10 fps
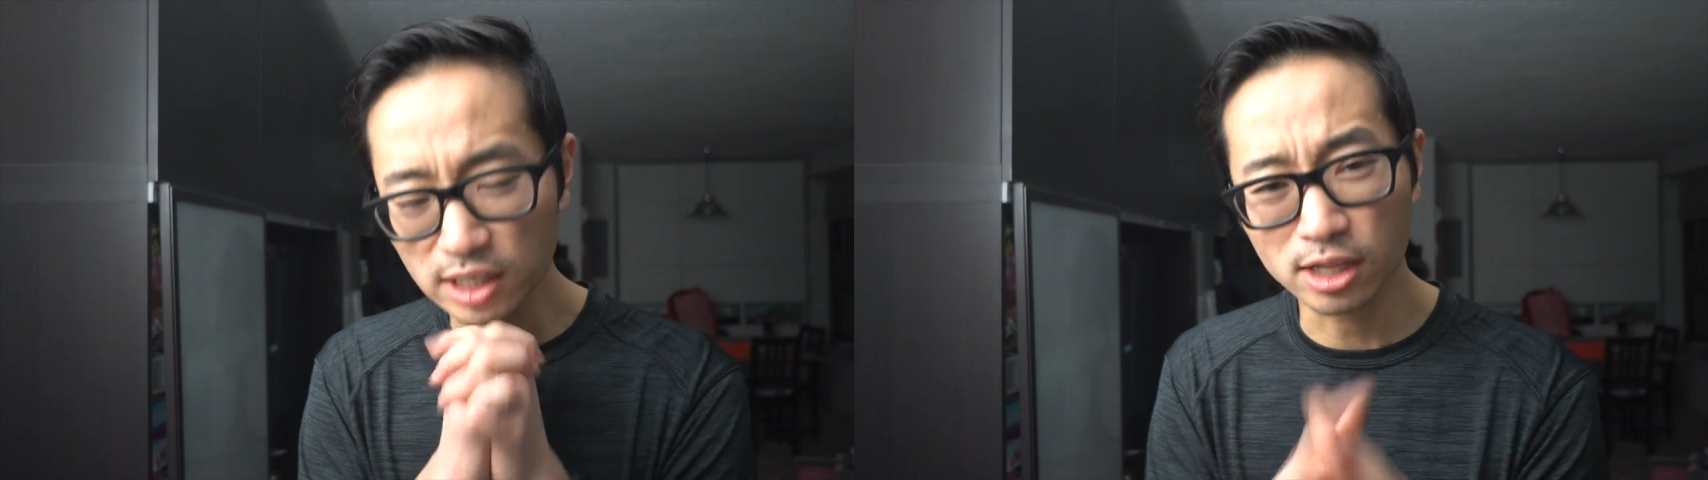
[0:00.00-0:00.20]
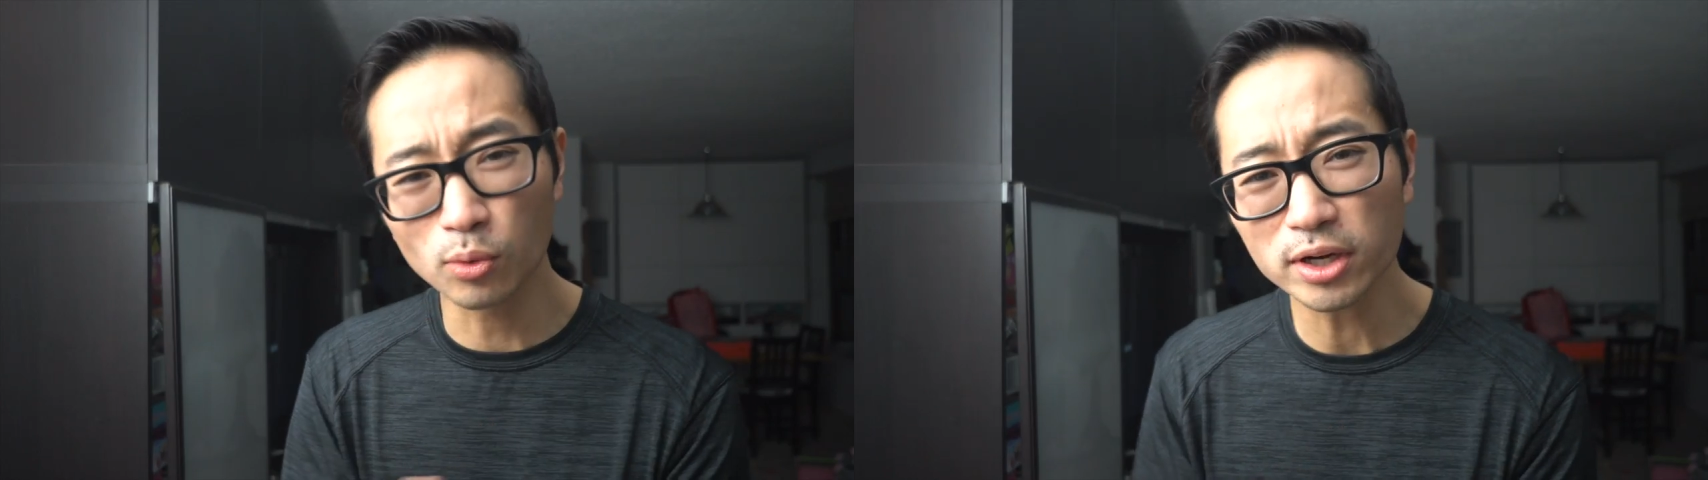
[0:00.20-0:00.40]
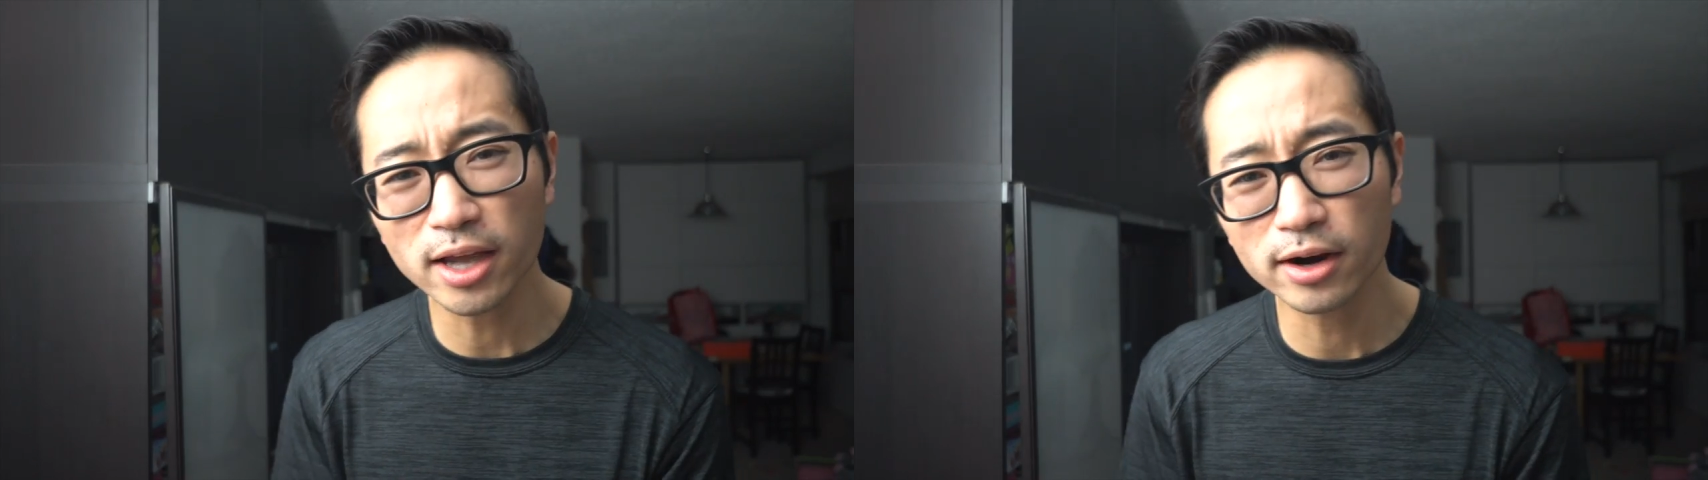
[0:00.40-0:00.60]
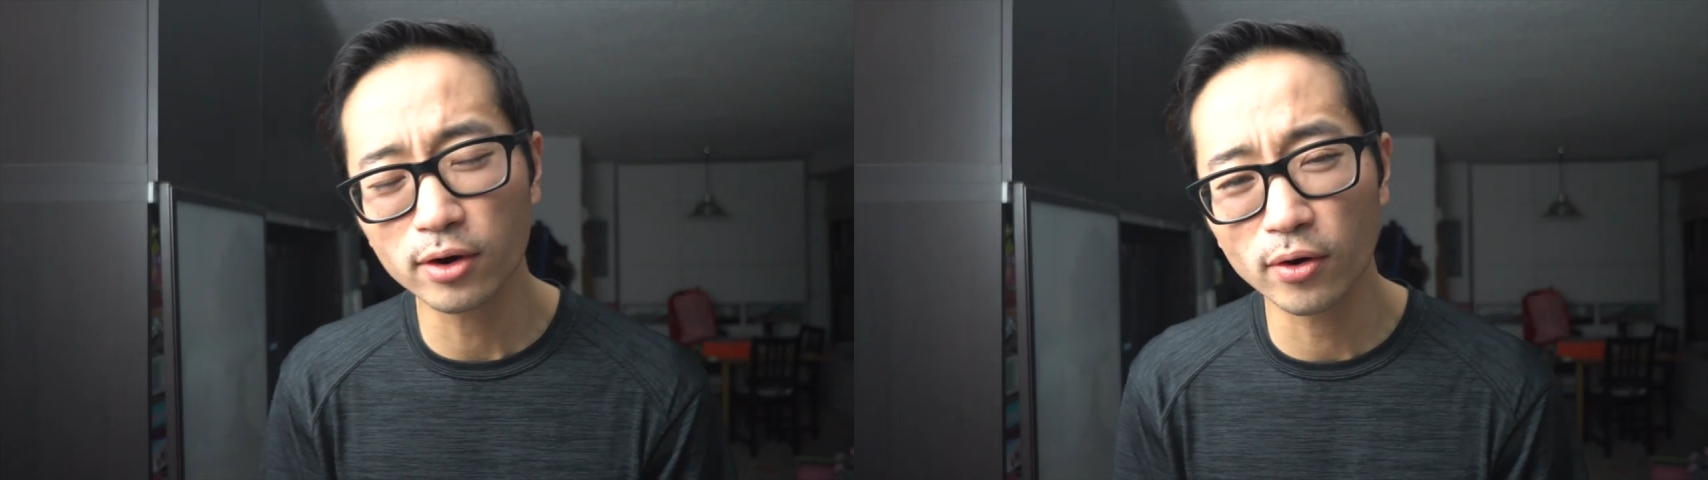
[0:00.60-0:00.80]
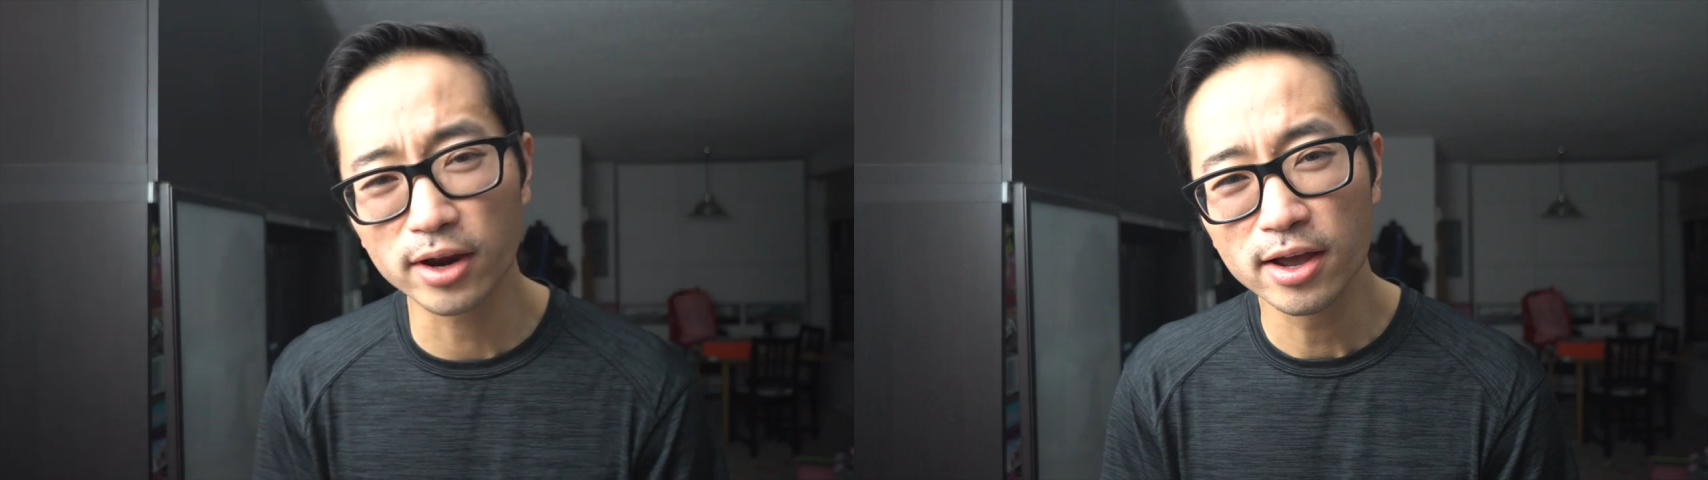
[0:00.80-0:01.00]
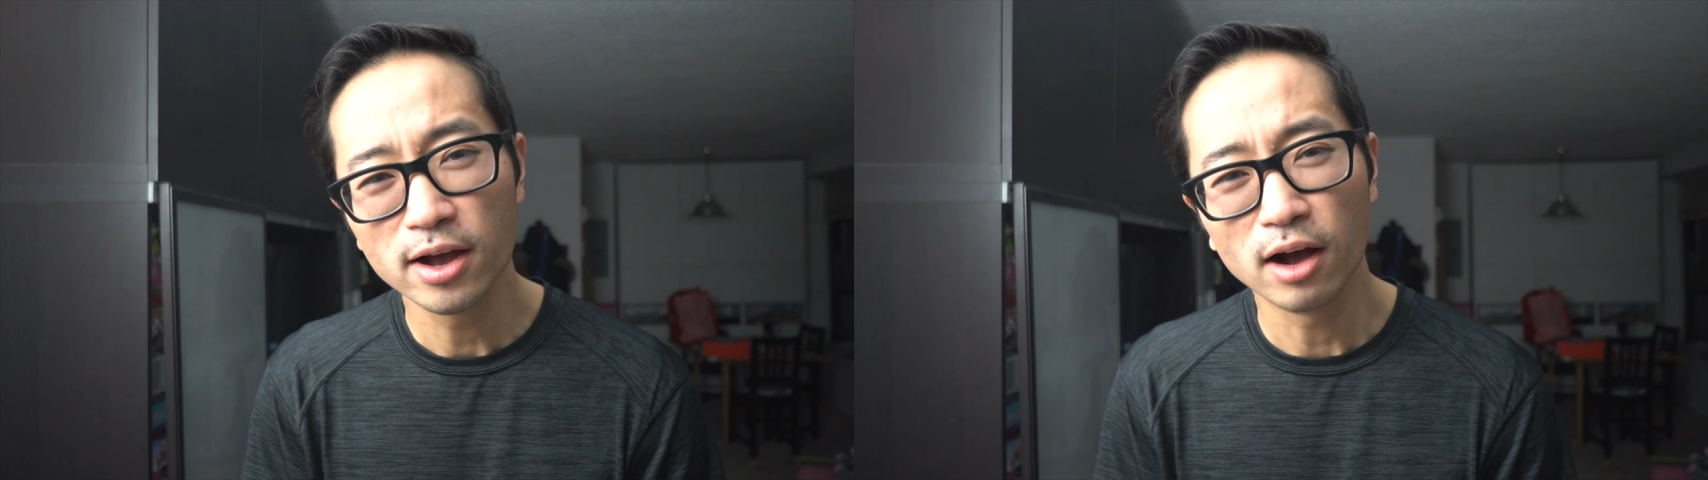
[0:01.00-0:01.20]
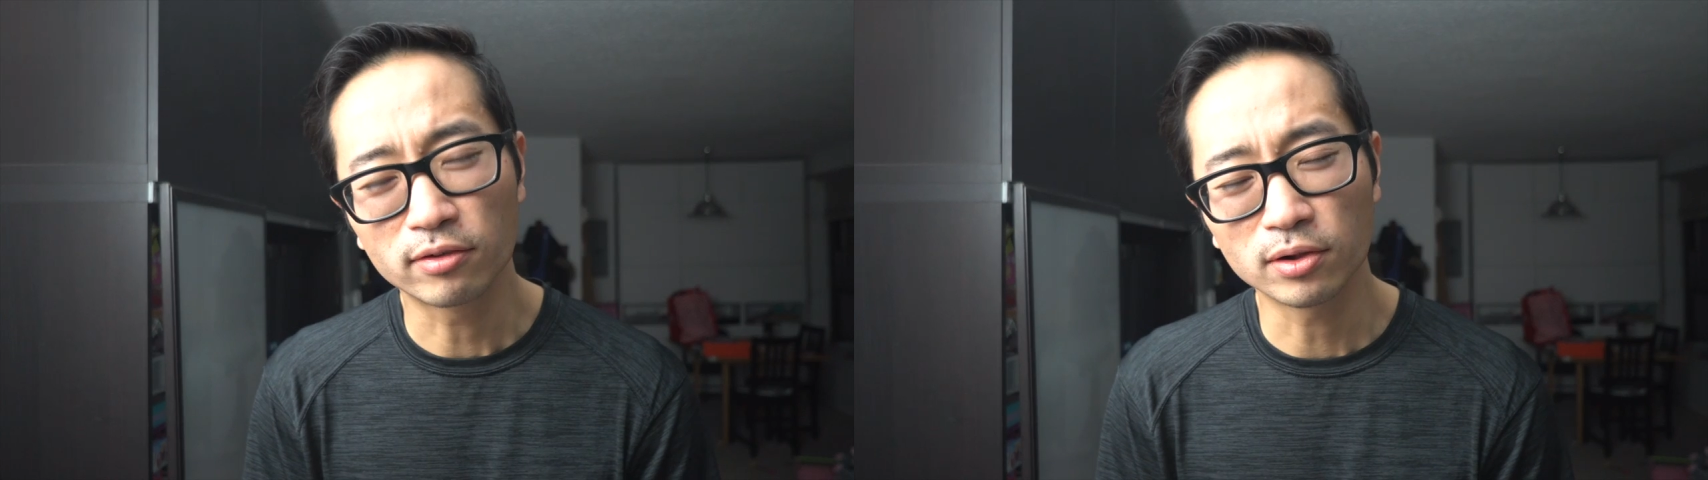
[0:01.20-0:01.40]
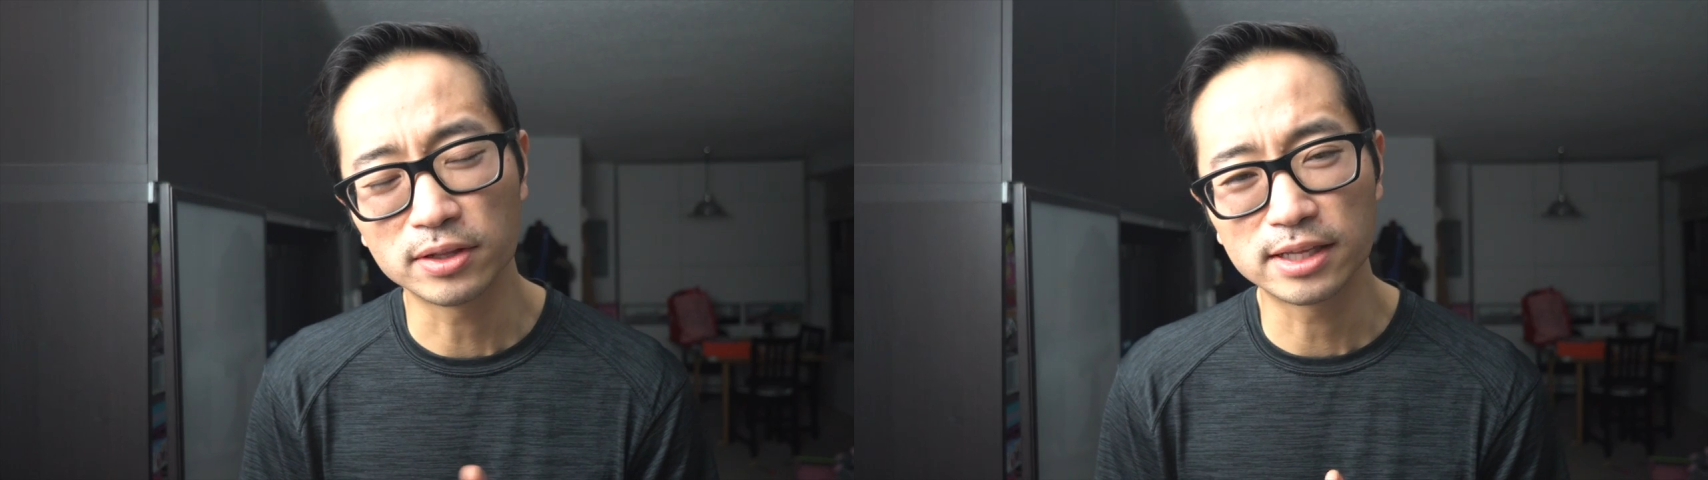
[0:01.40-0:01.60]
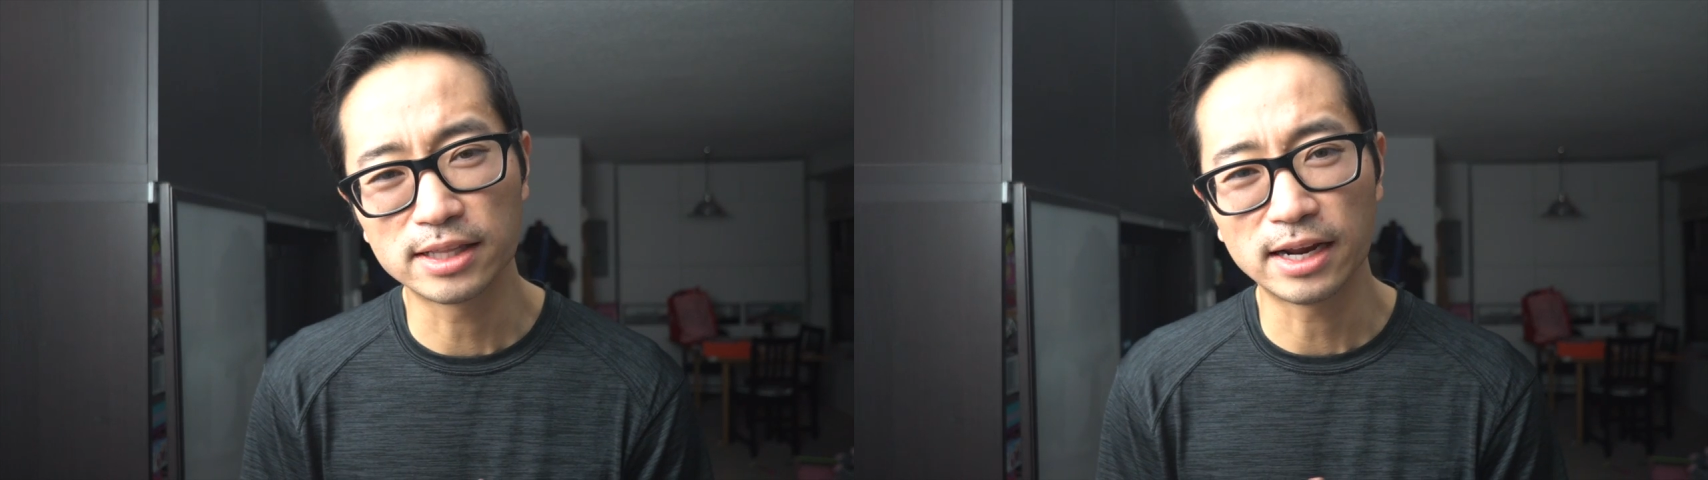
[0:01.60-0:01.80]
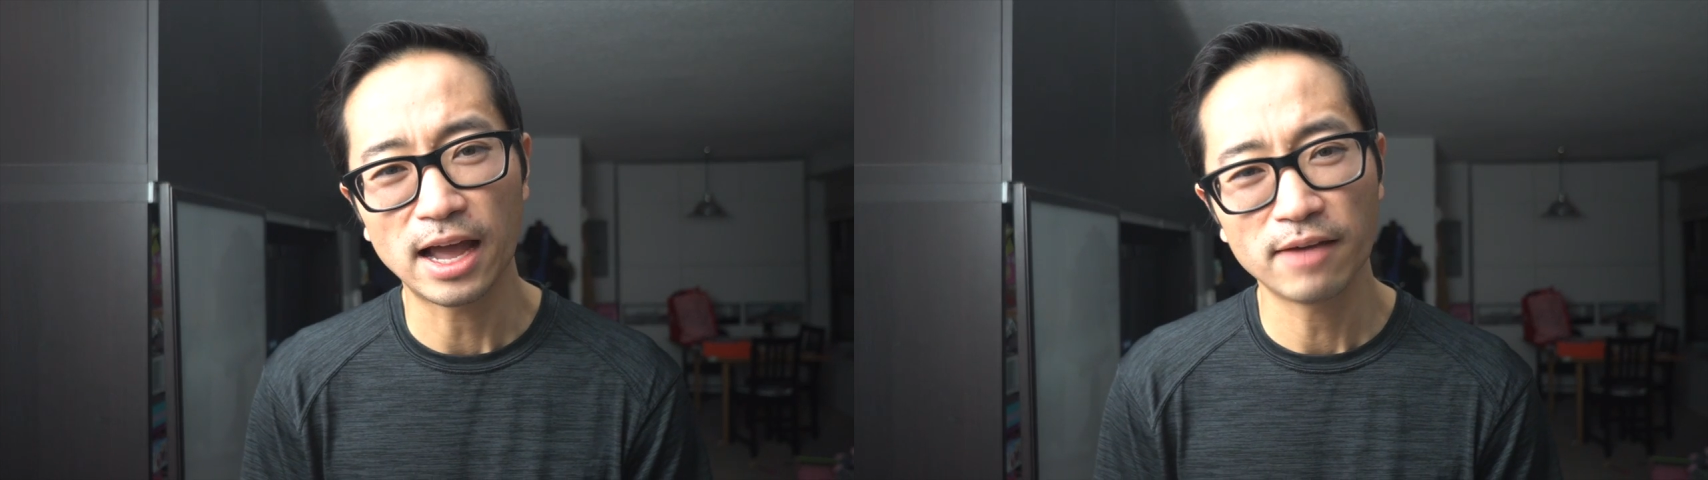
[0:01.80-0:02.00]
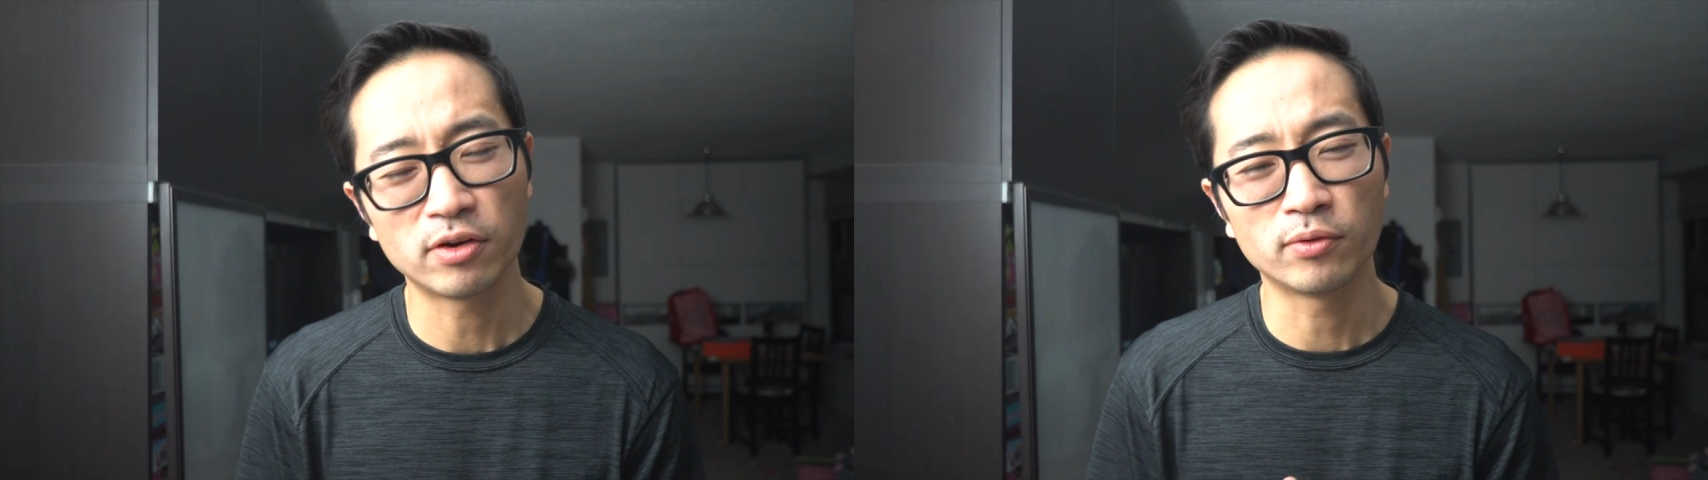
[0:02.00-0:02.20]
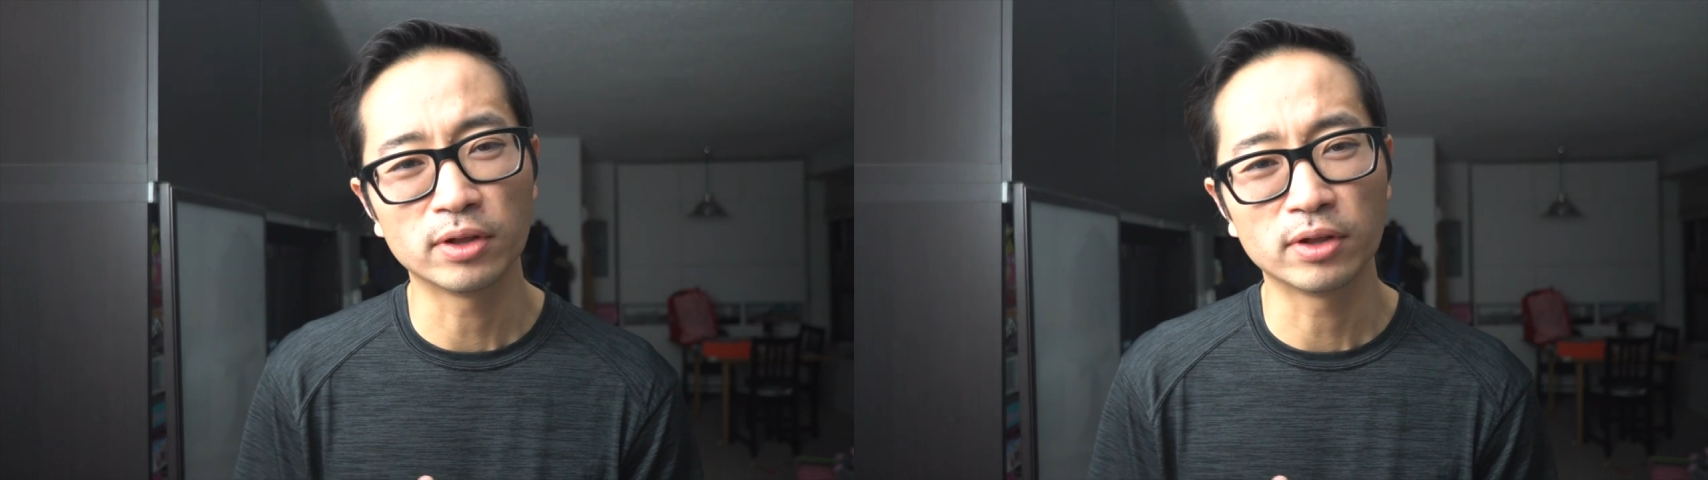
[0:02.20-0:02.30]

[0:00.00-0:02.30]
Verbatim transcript: Now, the one category of clothing that I haven't